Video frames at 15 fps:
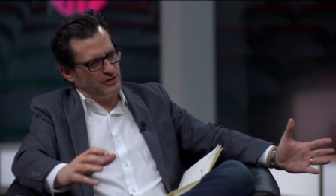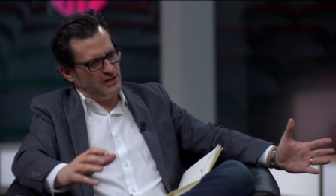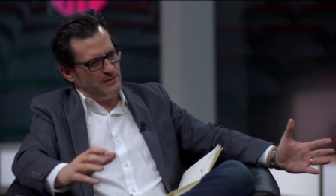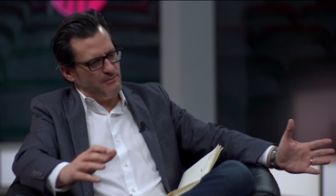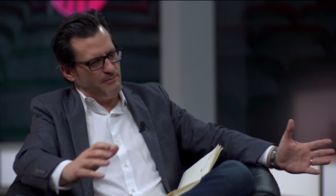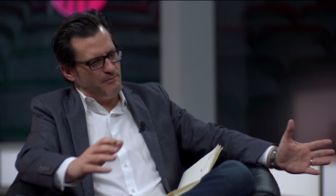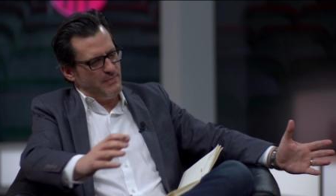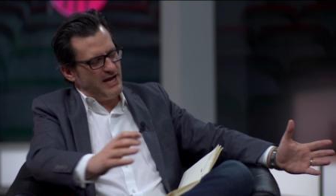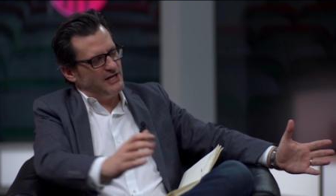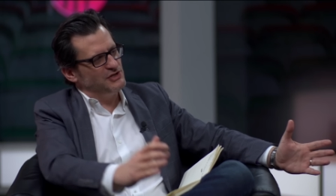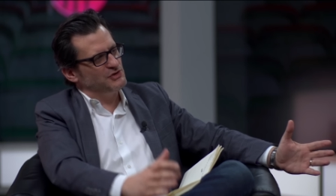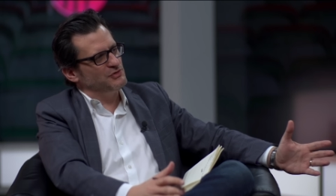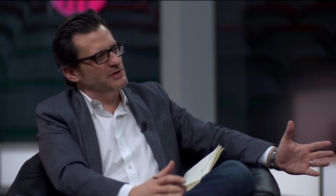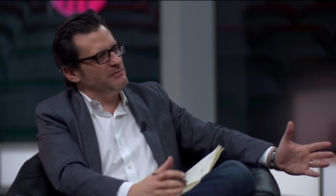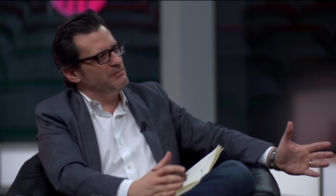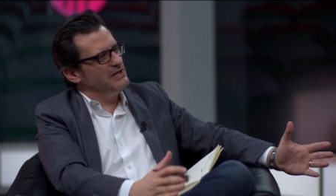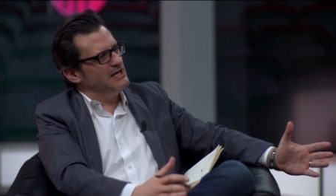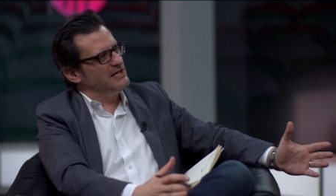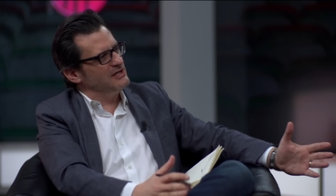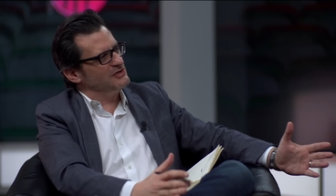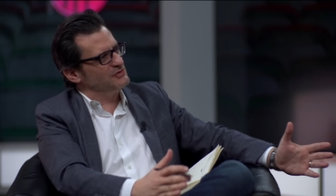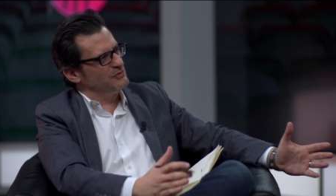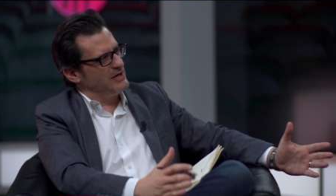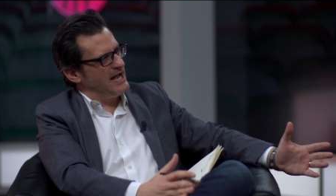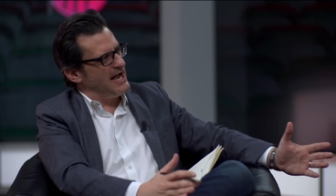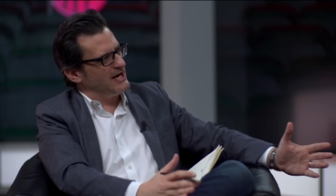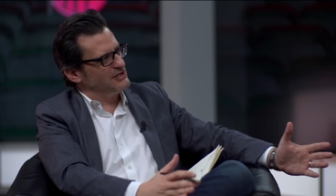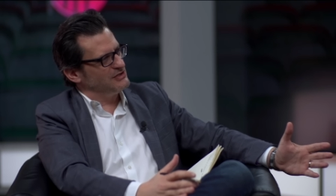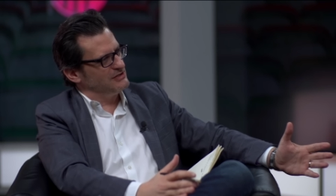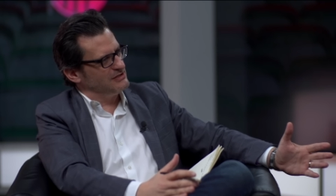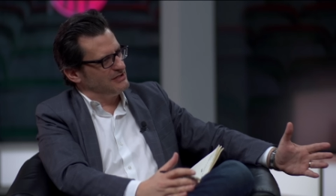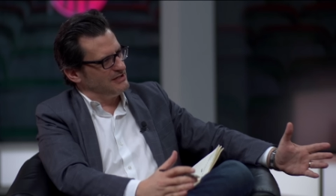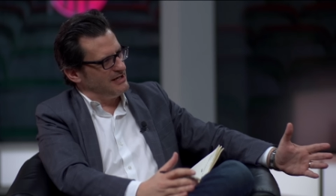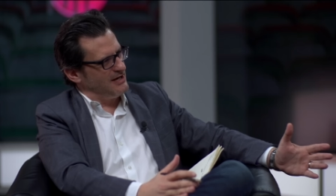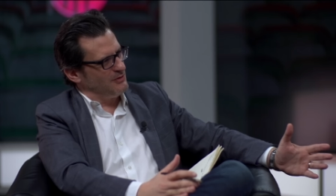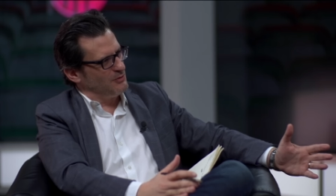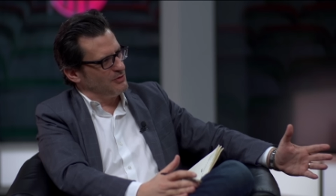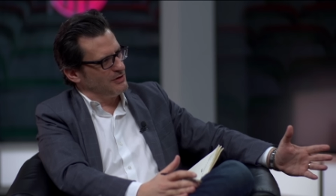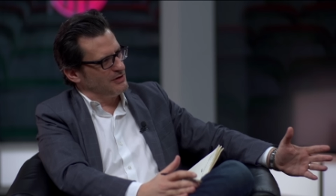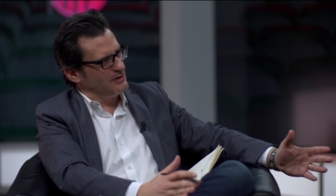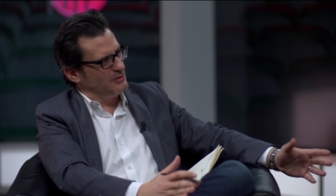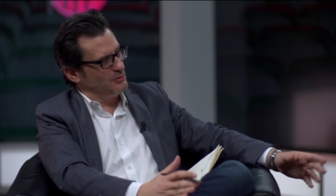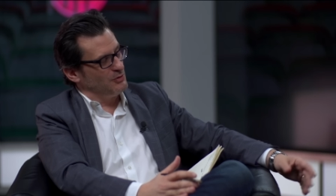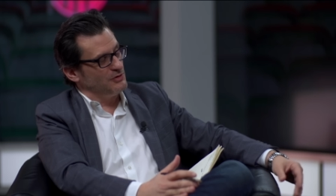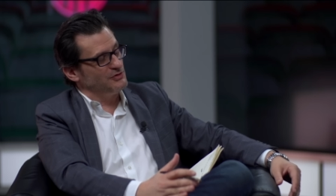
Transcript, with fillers: The mainstream media's reaction to Network mm.